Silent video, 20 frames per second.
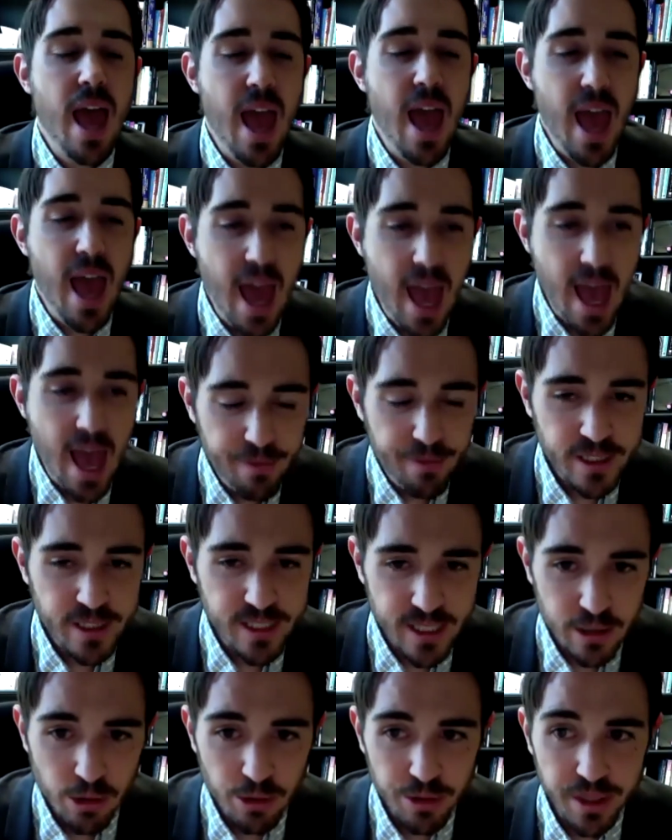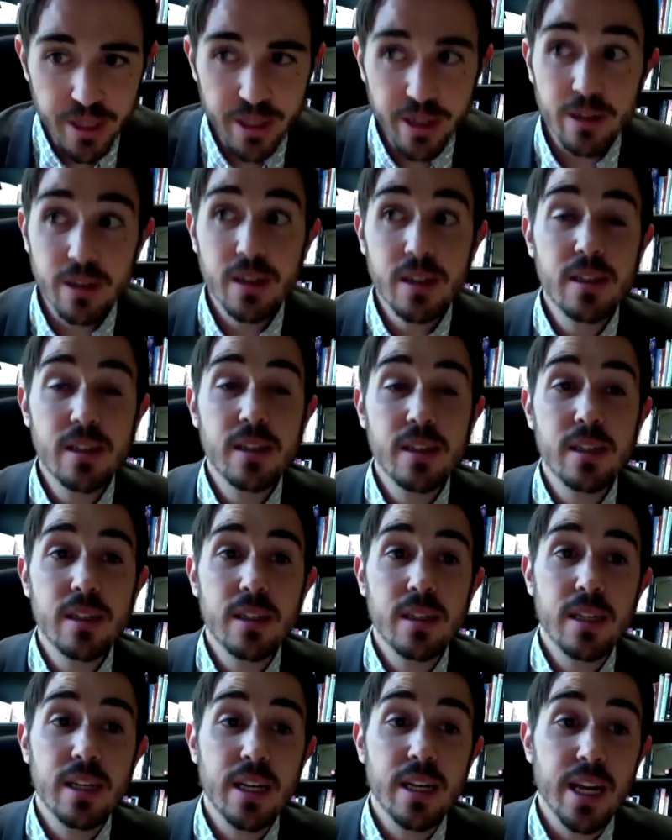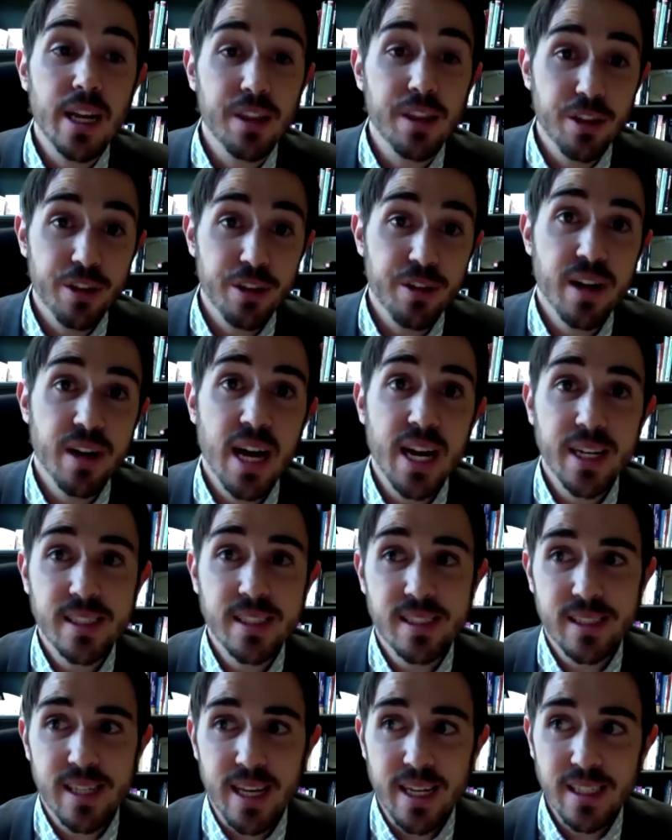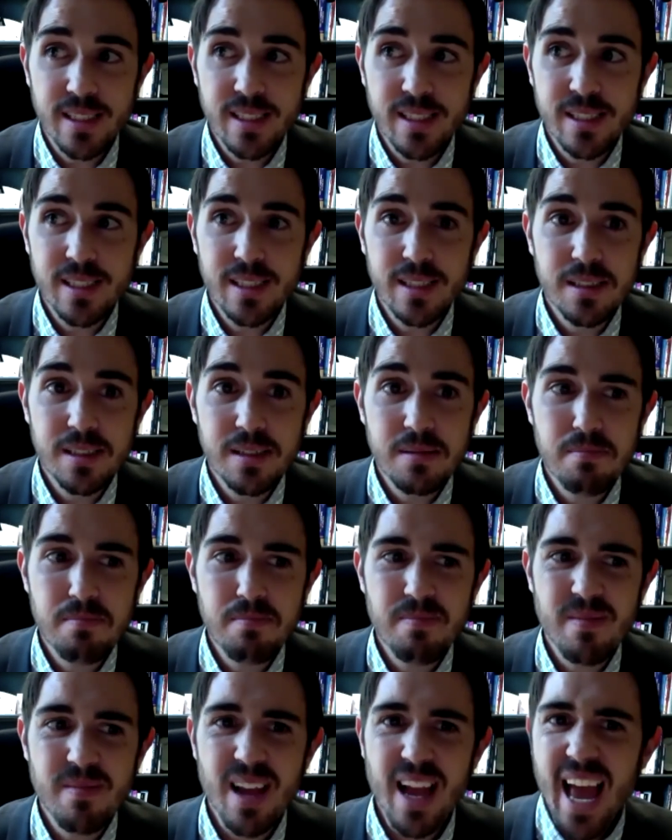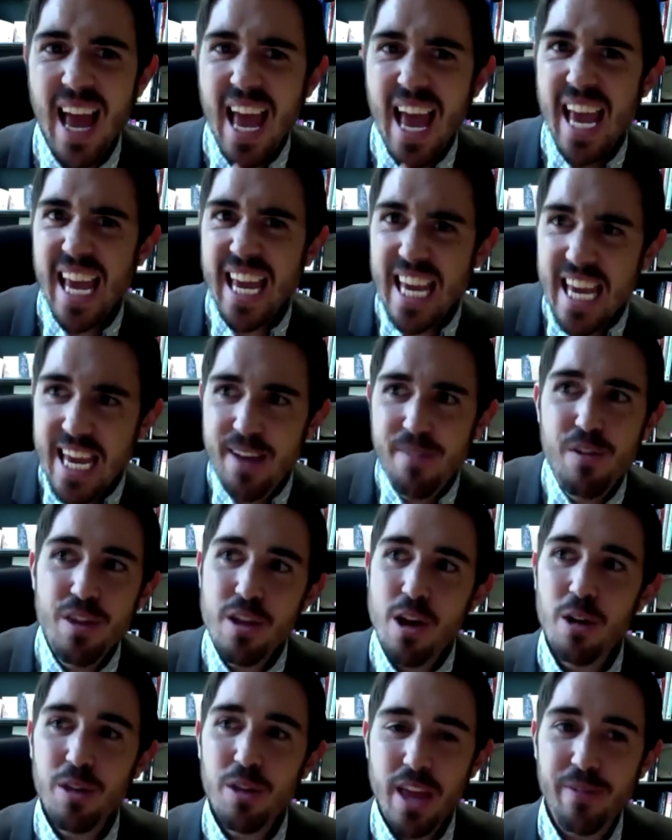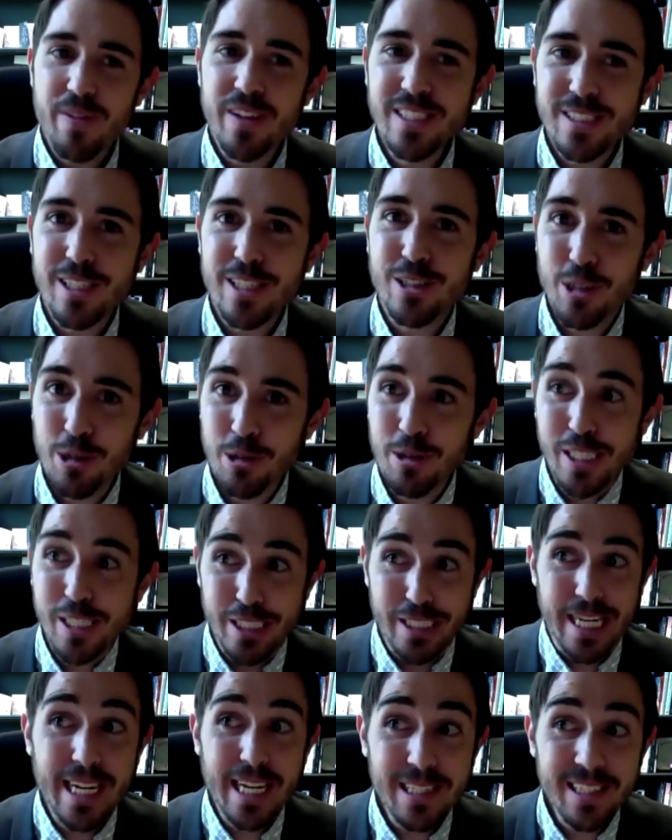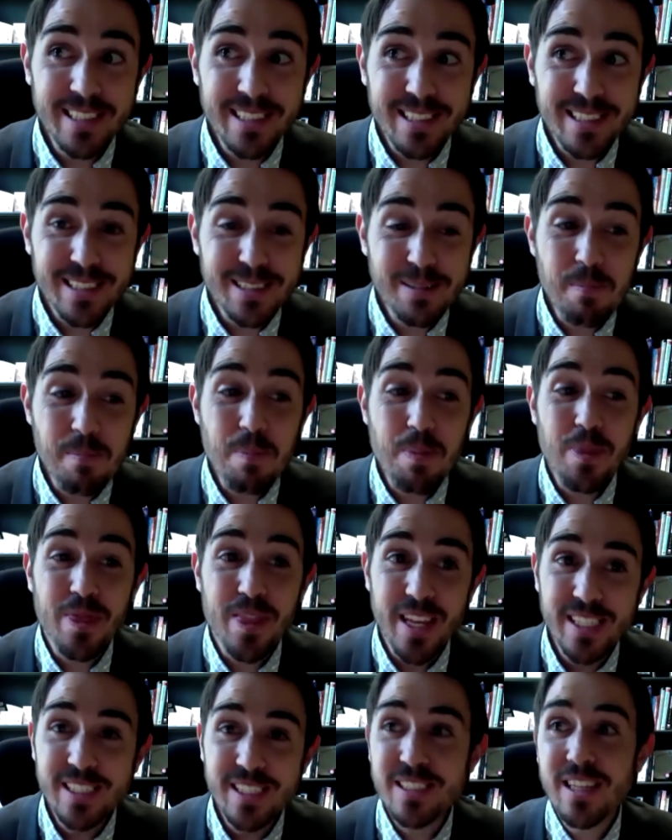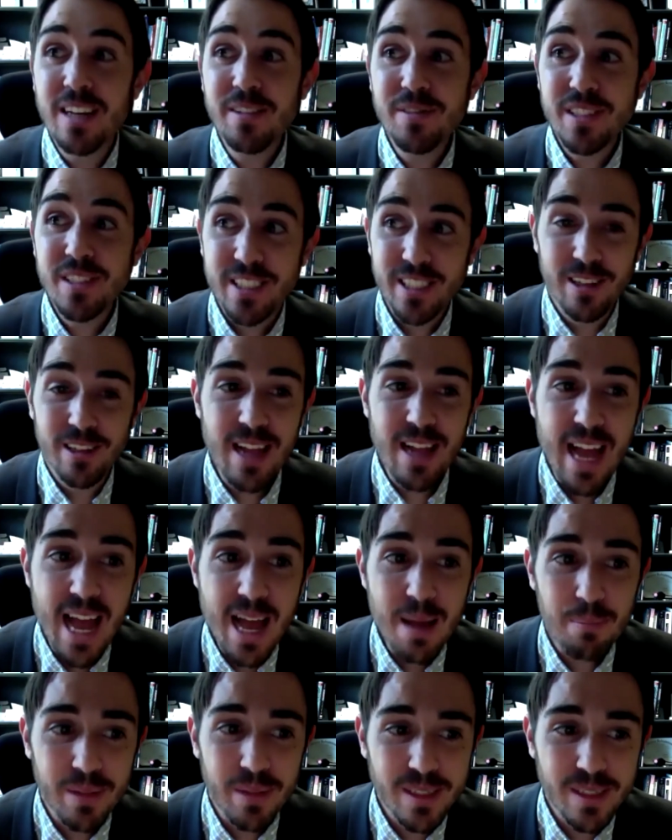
every single year in the United States even though they've instituted checklists, this stuff still happens.